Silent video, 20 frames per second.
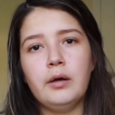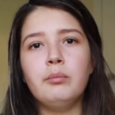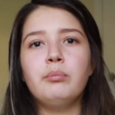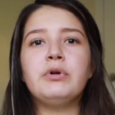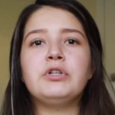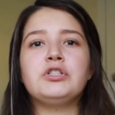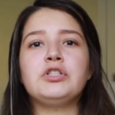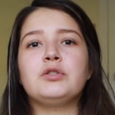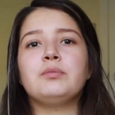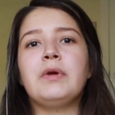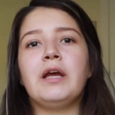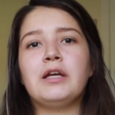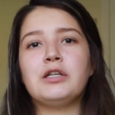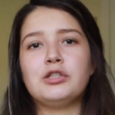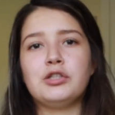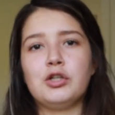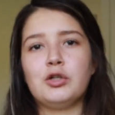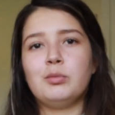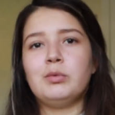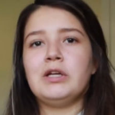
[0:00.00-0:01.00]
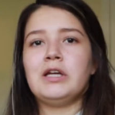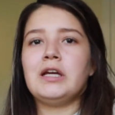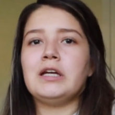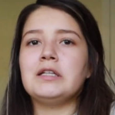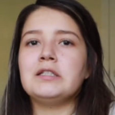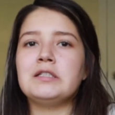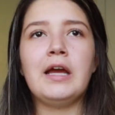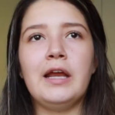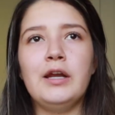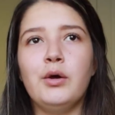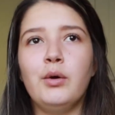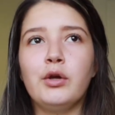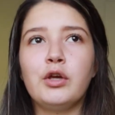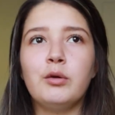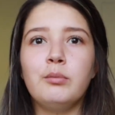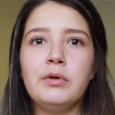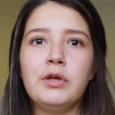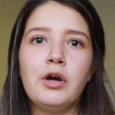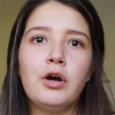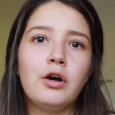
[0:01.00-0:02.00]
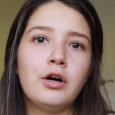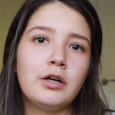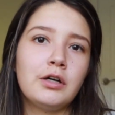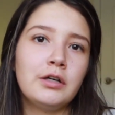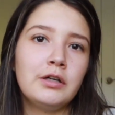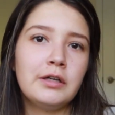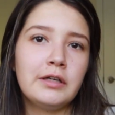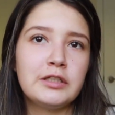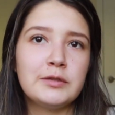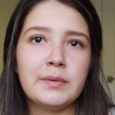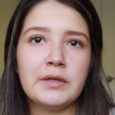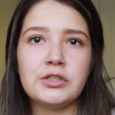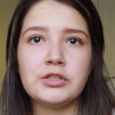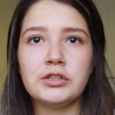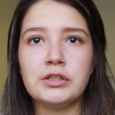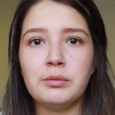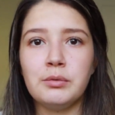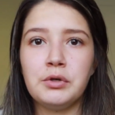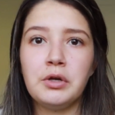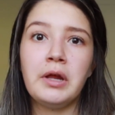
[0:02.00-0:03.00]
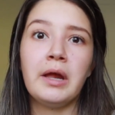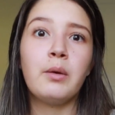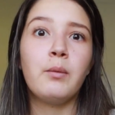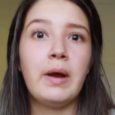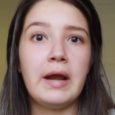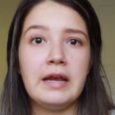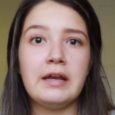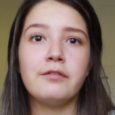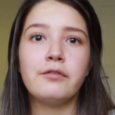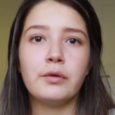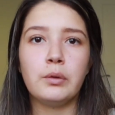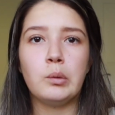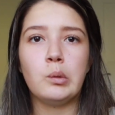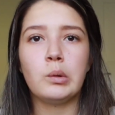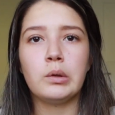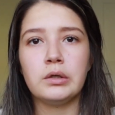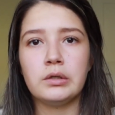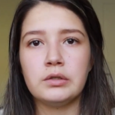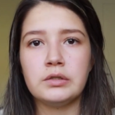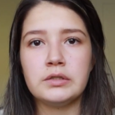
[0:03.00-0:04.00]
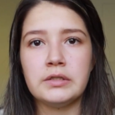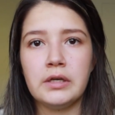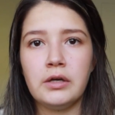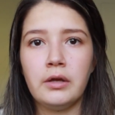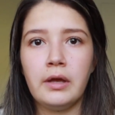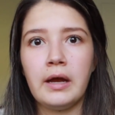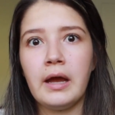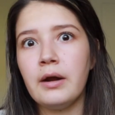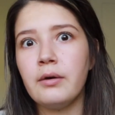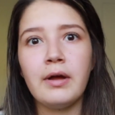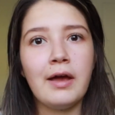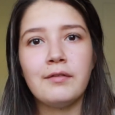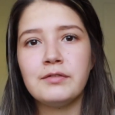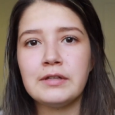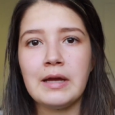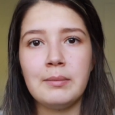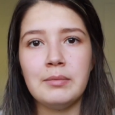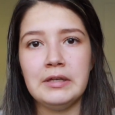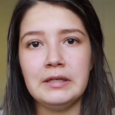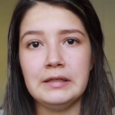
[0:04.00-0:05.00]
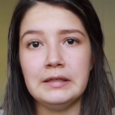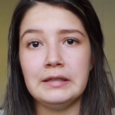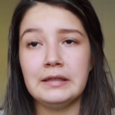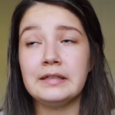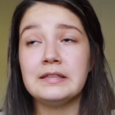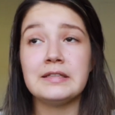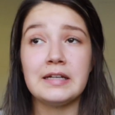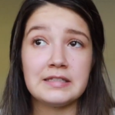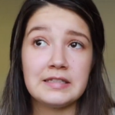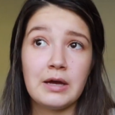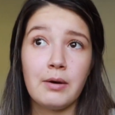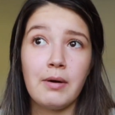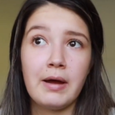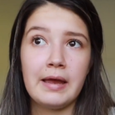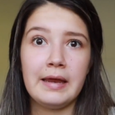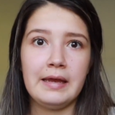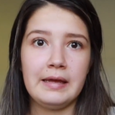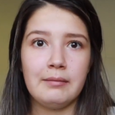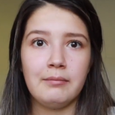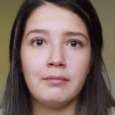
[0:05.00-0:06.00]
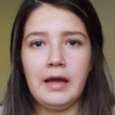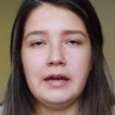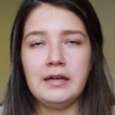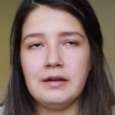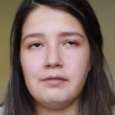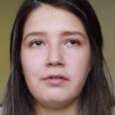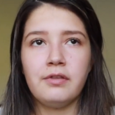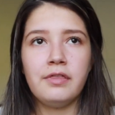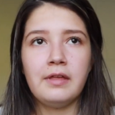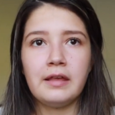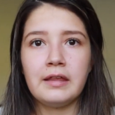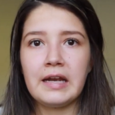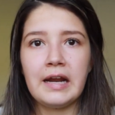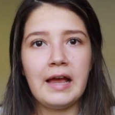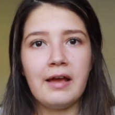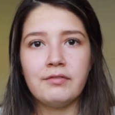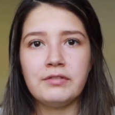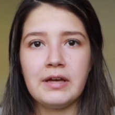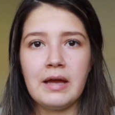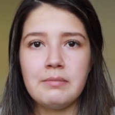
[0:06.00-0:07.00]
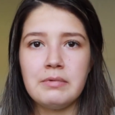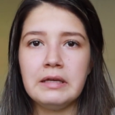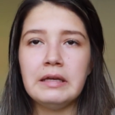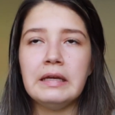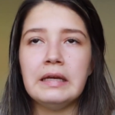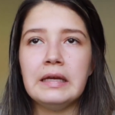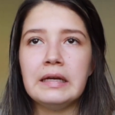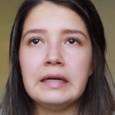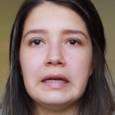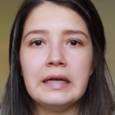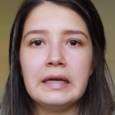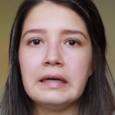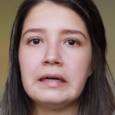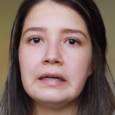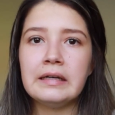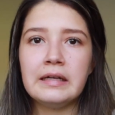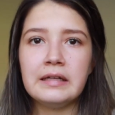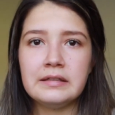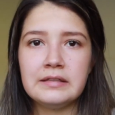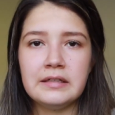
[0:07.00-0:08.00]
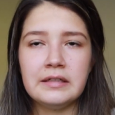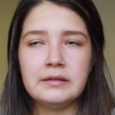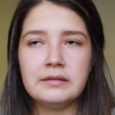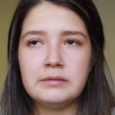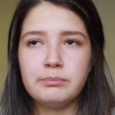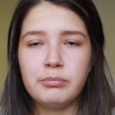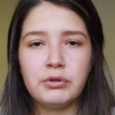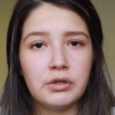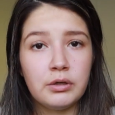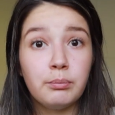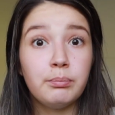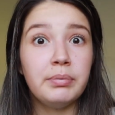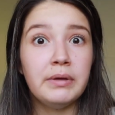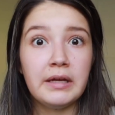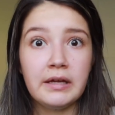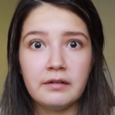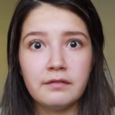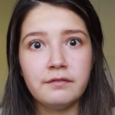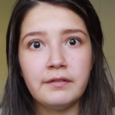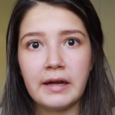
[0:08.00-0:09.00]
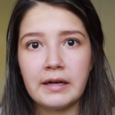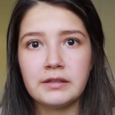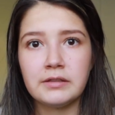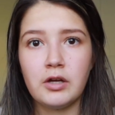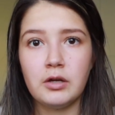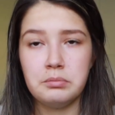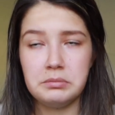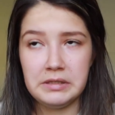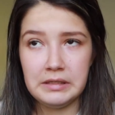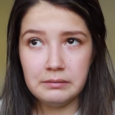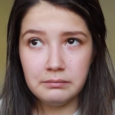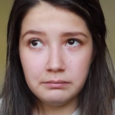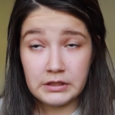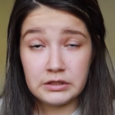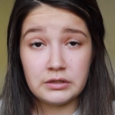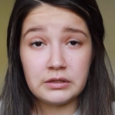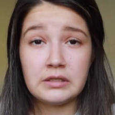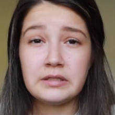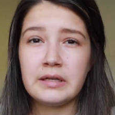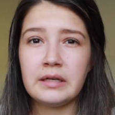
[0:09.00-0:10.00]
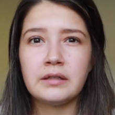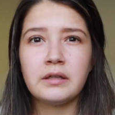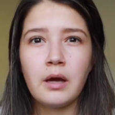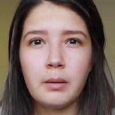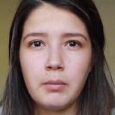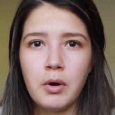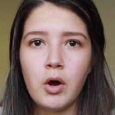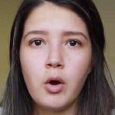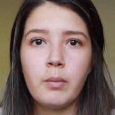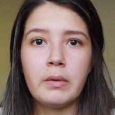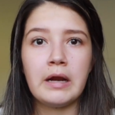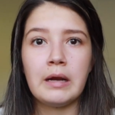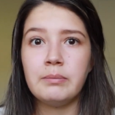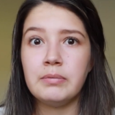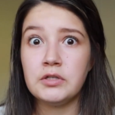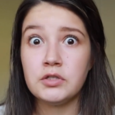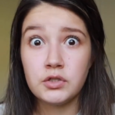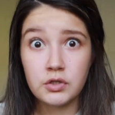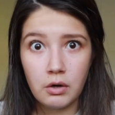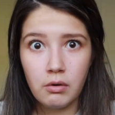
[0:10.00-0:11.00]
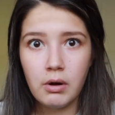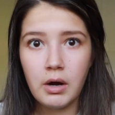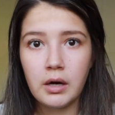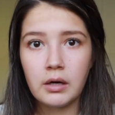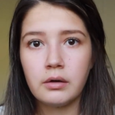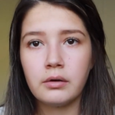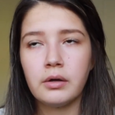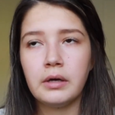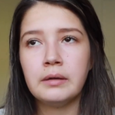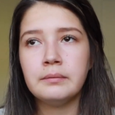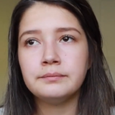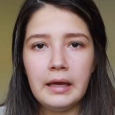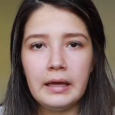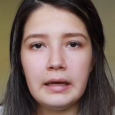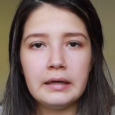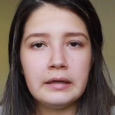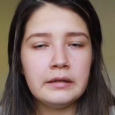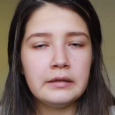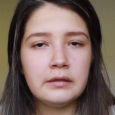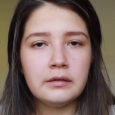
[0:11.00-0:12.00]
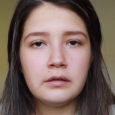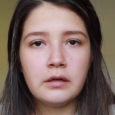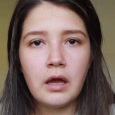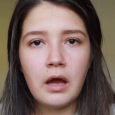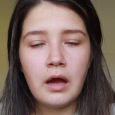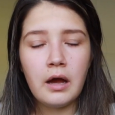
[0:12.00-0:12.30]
But just make sure, because I know it can be hard, especially when you're like waiting for orders, that you're like, I don't have time to eat. At least that's how I am. I never think that I have time to eat, and it did put a big effect on me, just because I'd come home and I'd be so hungry and